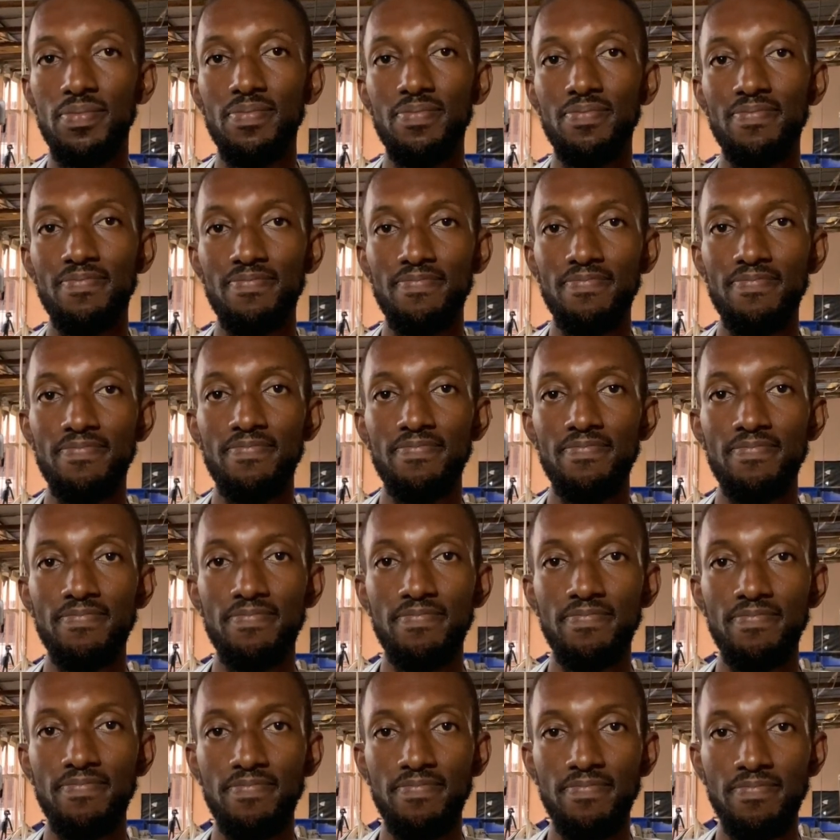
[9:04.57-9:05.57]
Okay.
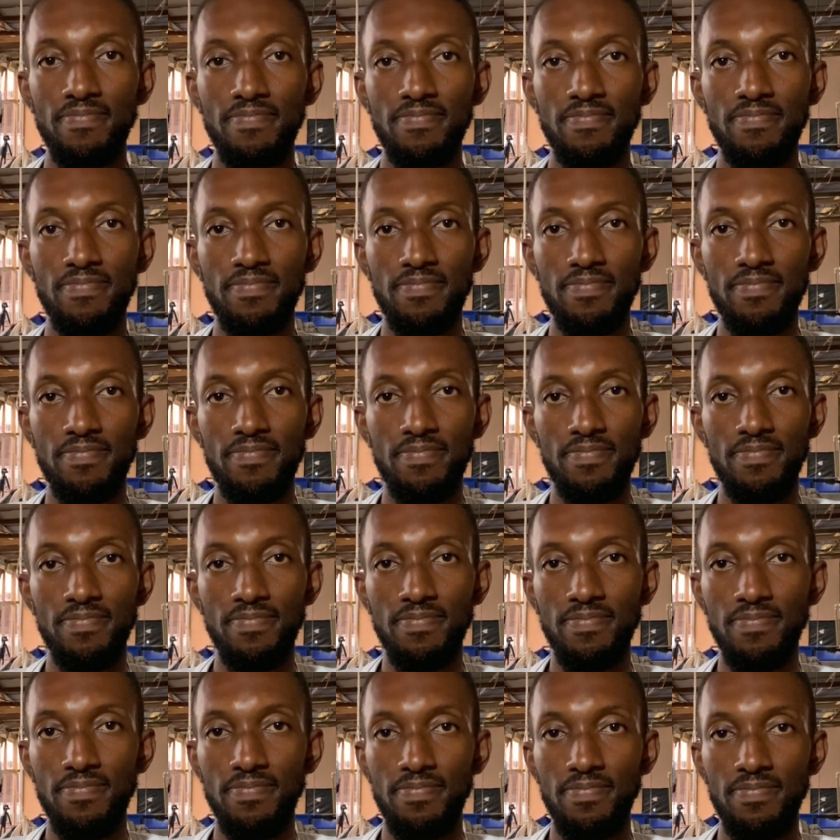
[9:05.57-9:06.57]
And
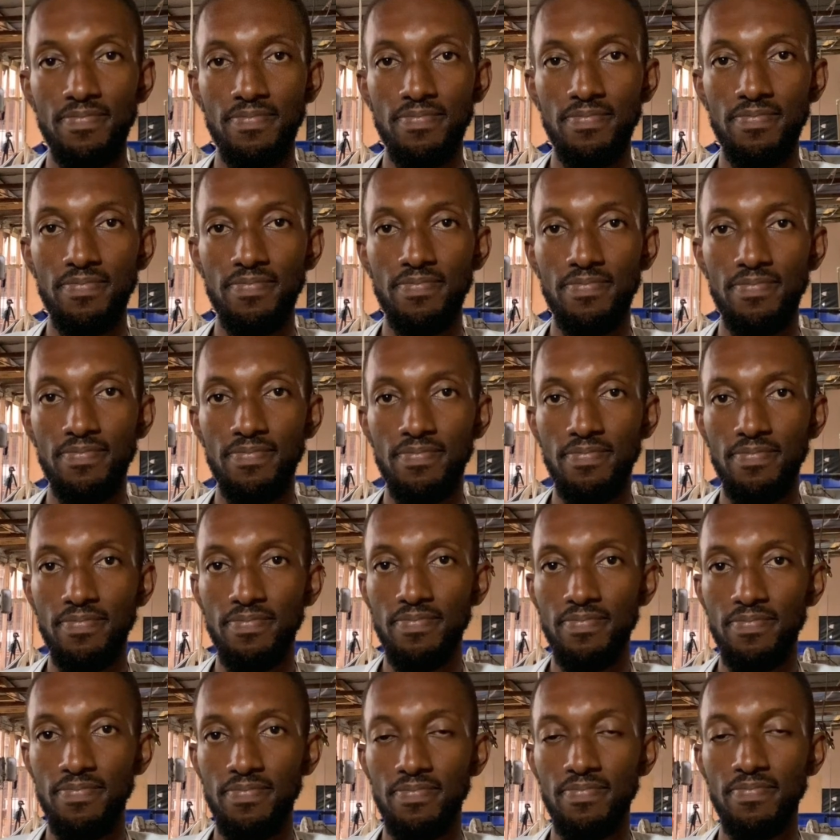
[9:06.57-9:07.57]
if
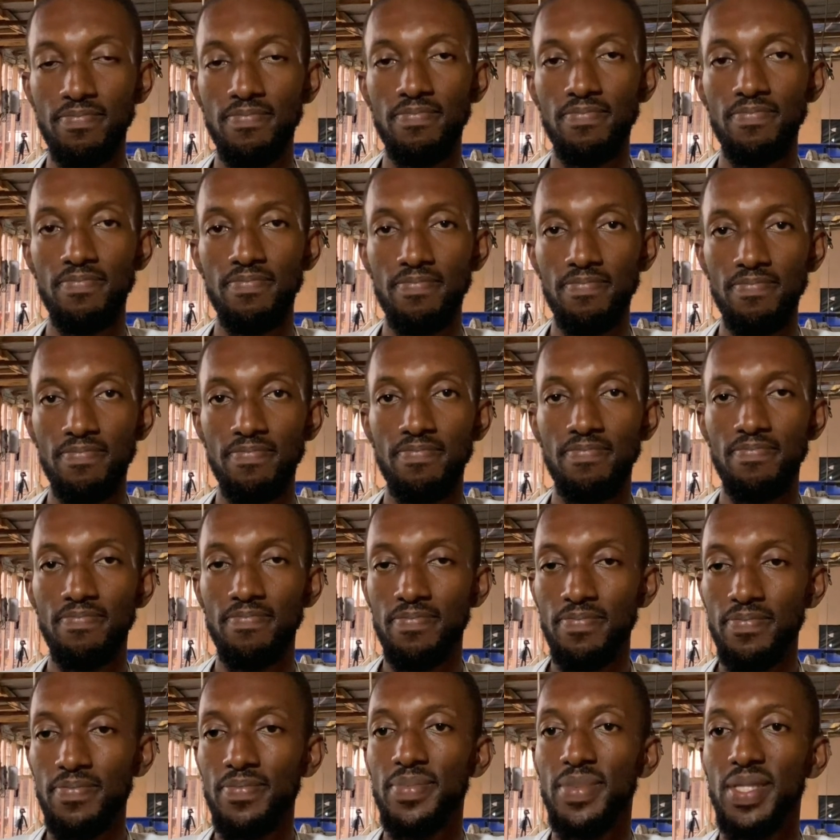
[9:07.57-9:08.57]
you are in business
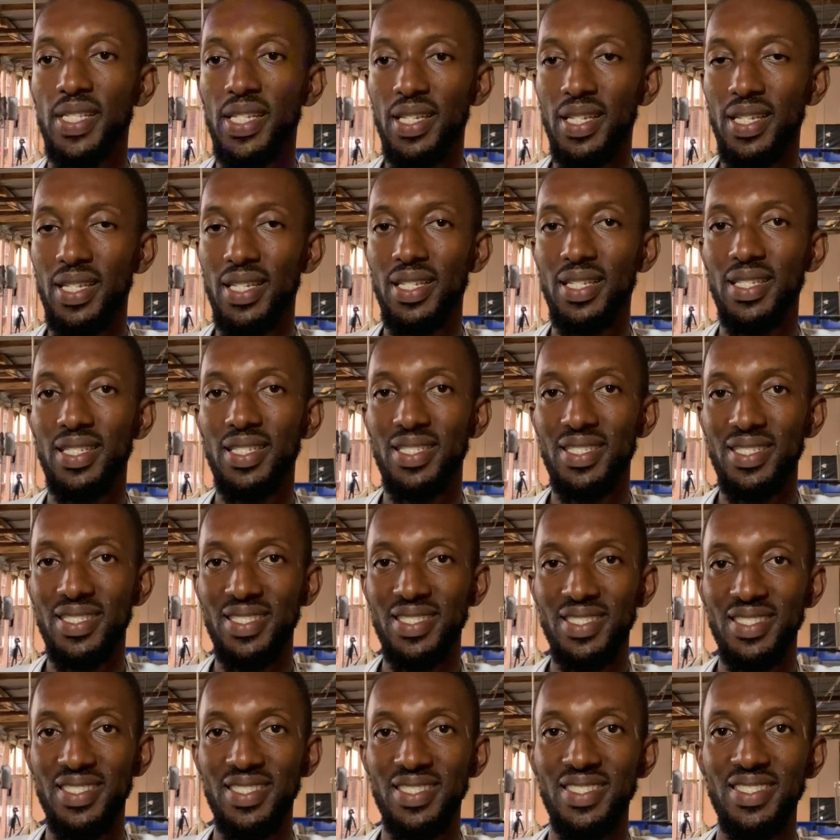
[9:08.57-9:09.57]
and you know
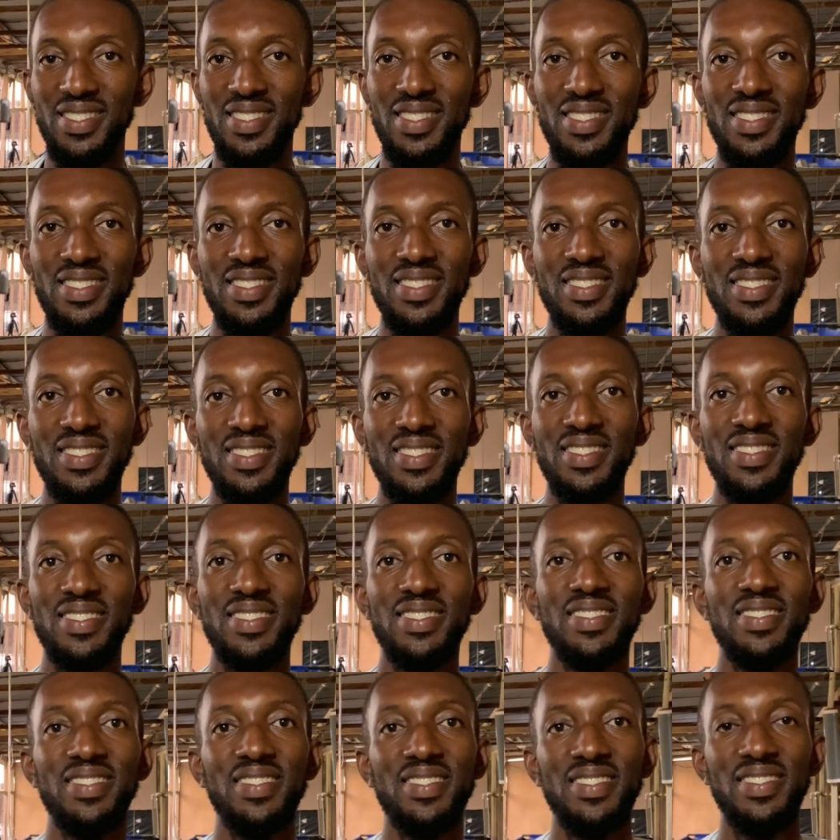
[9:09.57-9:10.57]
that the shooters
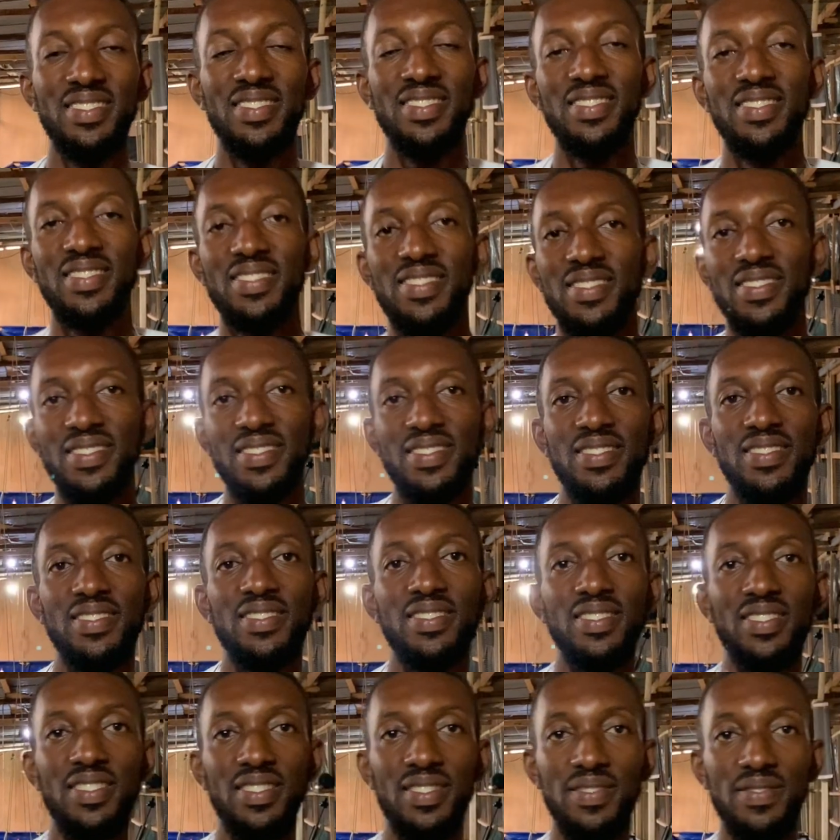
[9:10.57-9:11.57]
are small,
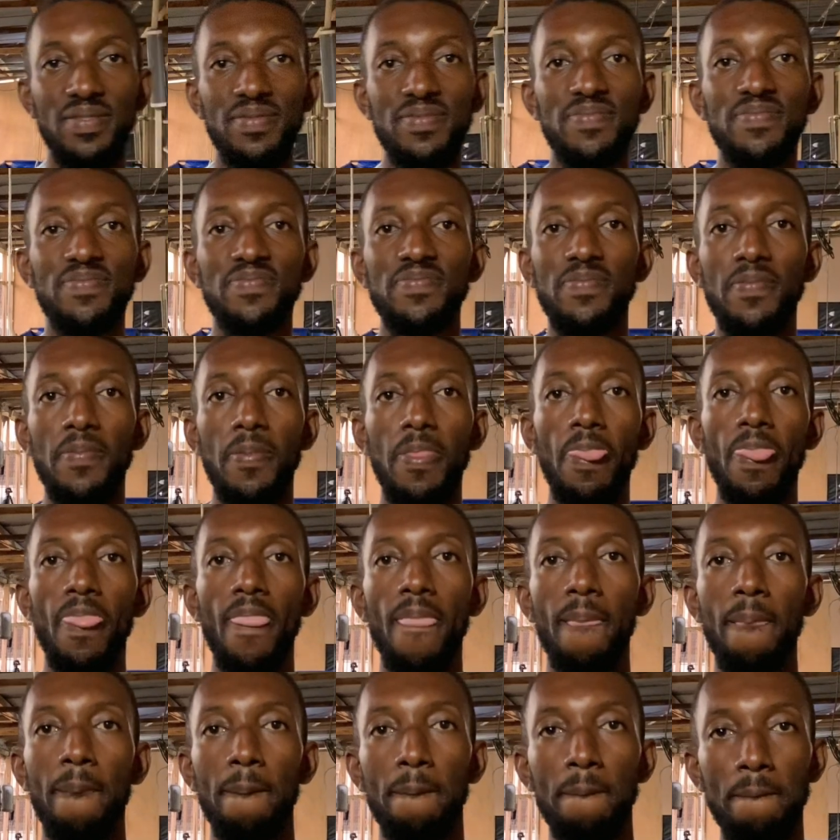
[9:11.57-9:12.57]
wouldn't you
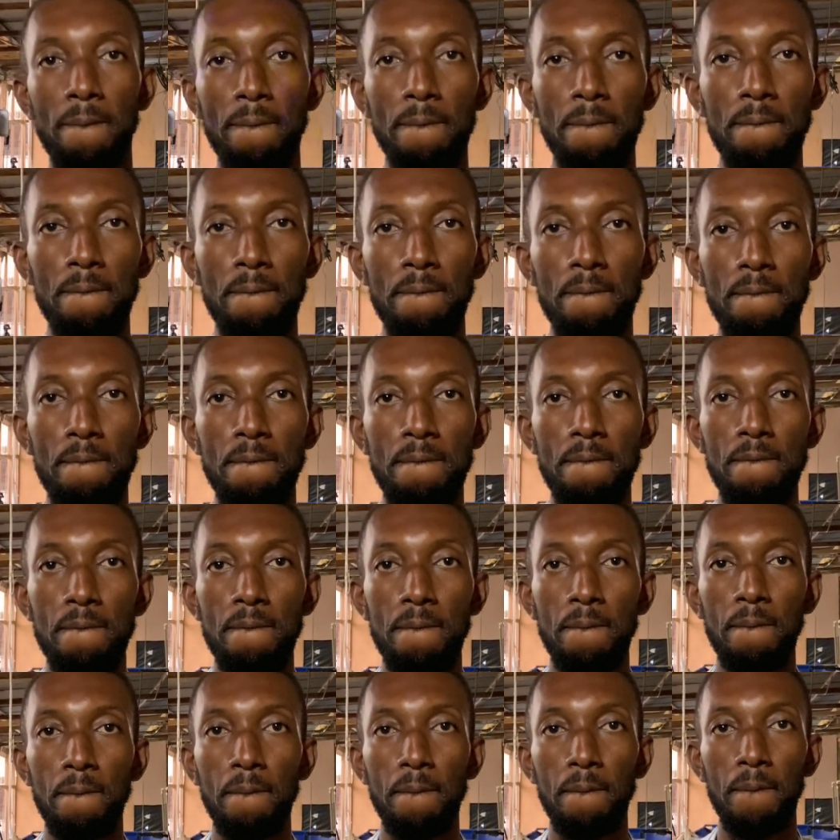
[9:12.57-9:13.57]
just be selling
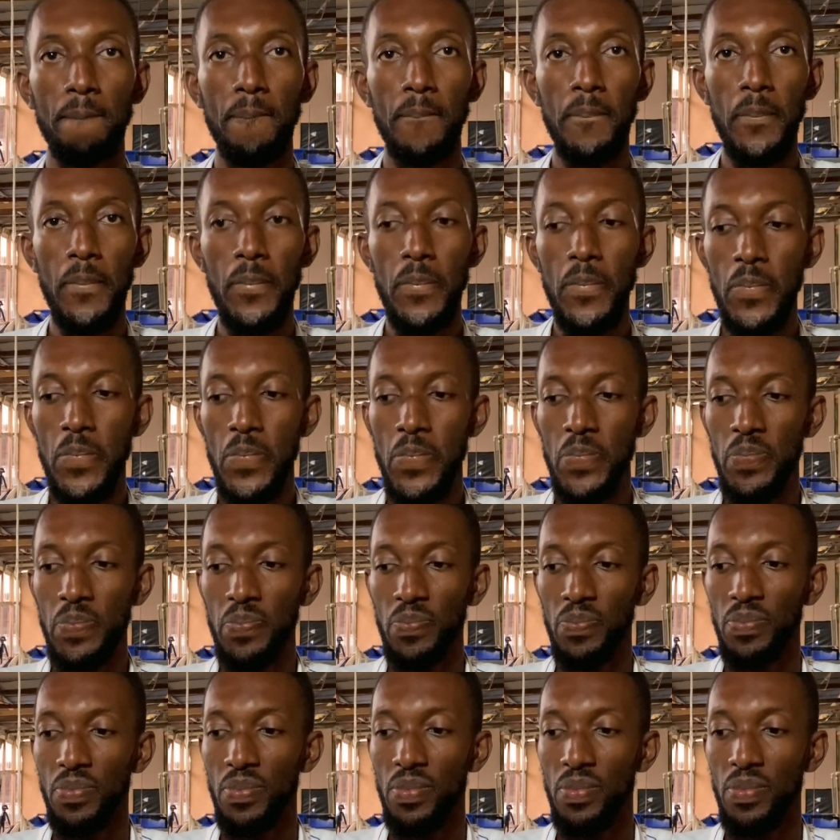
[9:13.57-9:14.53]
all of them as shooters?